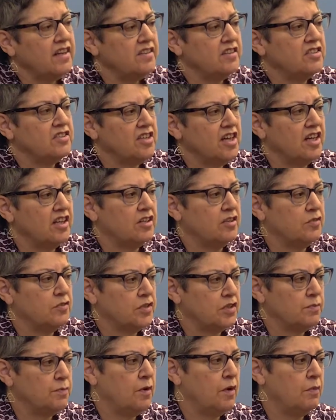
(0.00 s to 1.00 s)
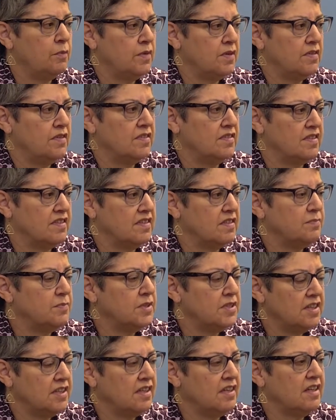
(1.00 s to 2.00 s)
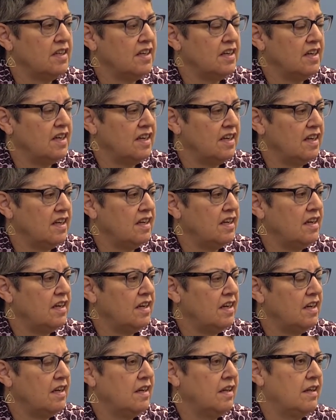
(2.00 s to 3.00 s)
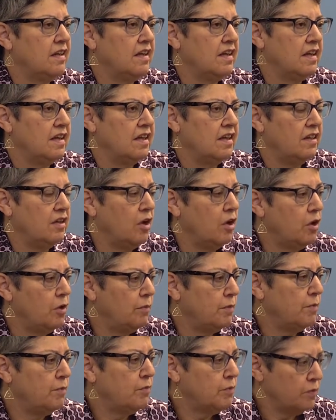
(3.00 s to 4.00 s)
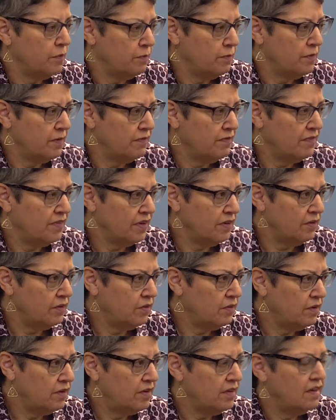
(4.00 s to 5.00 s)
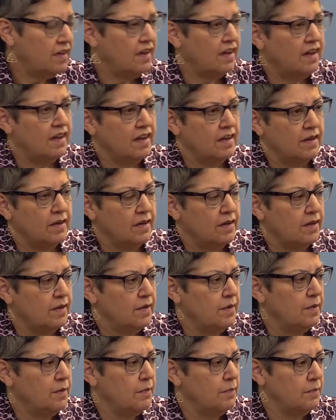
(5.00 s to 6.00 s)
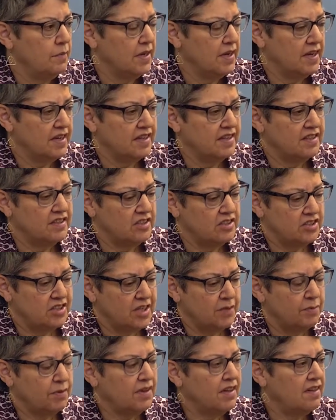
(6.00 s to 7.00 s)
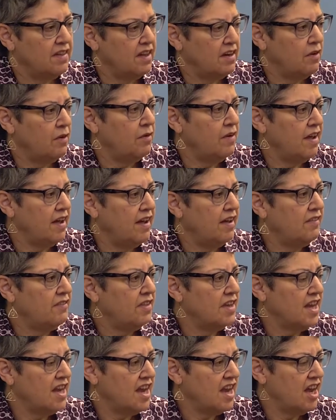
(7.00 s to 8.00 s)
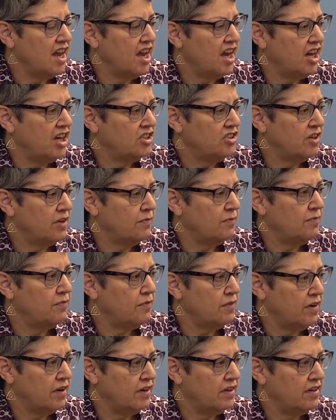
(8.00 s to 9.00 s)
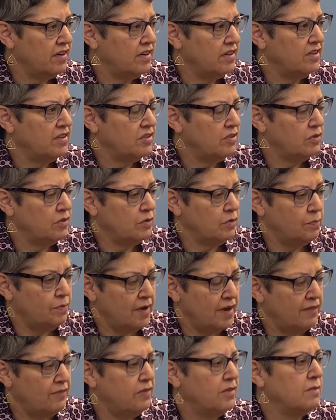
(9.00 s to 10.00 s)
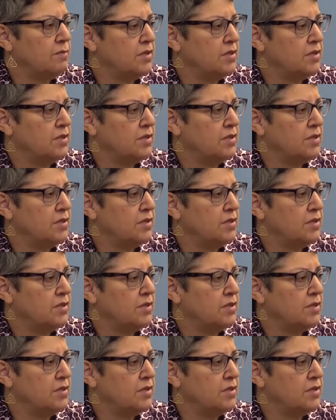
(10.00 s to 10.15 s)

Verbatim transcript: is a challenge for small businesses, particularly in the home improvement field, mm -hmm. because typically they don't have the cash up front right. to pay for the